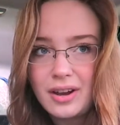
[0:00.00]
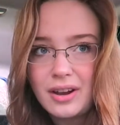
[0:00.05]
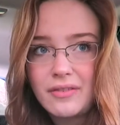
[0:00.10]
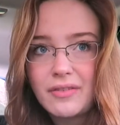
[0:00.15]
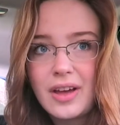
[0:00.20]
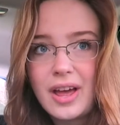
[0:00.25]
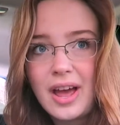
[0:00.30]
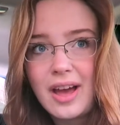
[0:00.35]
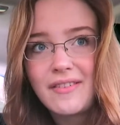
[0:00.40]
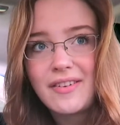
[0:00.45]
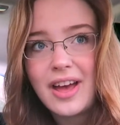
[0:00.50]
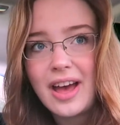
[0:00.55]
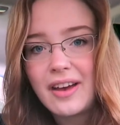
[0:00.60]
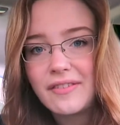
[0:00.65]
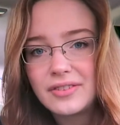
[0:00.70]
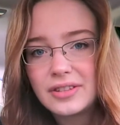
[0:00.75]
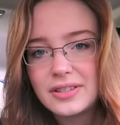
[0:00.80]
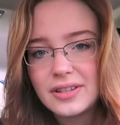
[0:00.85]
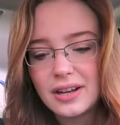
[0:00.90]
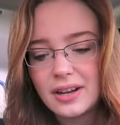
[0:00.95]
If I have a
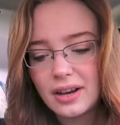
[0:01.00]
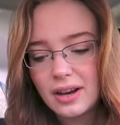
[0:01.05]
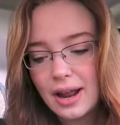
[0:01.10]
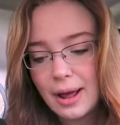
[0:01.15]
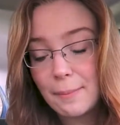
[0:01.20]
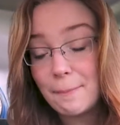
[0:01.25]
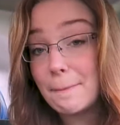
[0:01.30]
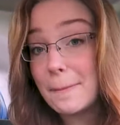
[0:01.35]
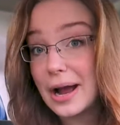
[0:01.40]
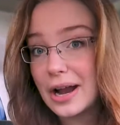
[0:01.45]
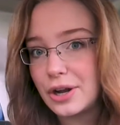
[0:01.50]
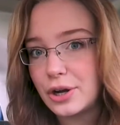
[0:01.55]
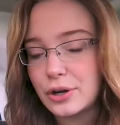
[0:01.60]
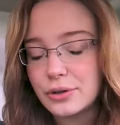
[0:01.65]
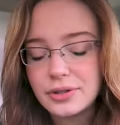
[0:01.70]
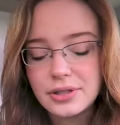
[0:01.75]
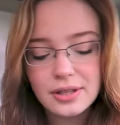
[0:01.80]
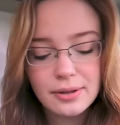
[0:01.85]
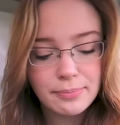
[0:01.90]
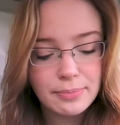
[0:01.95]
half a second, I might
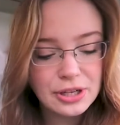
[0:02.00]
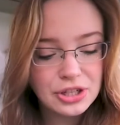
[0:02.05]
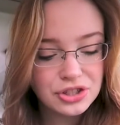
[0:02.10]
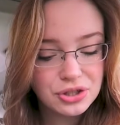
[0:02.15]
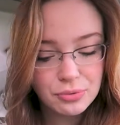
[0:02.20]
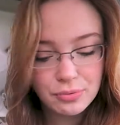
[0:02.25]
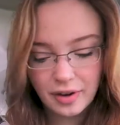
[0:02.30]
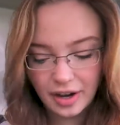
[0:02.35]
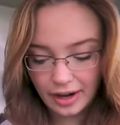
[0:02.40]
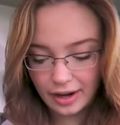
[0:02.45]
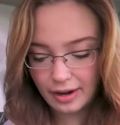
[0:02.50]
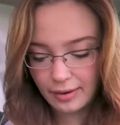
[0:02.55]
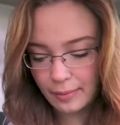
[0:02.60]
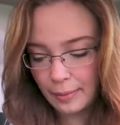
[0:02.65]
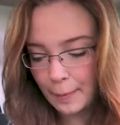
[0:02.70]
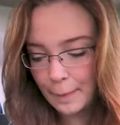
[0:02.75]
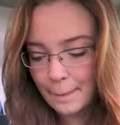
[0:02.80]
go to the beach and read.